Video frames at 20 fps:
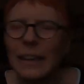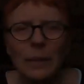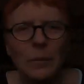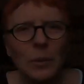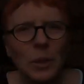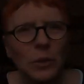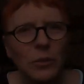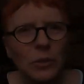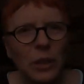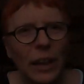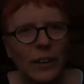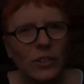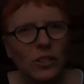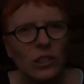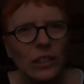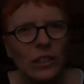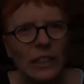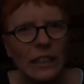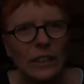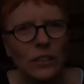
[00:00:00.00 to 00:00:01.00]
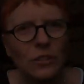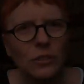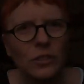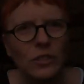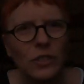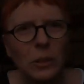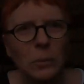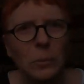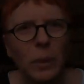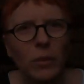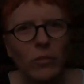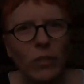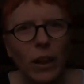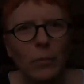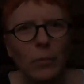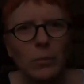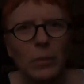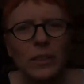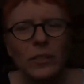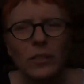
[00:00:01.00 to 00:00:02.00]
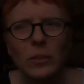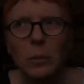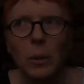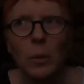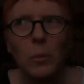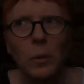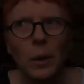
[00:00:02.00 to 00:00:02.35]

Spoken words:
Let me know if you're actually interested in my ramblings about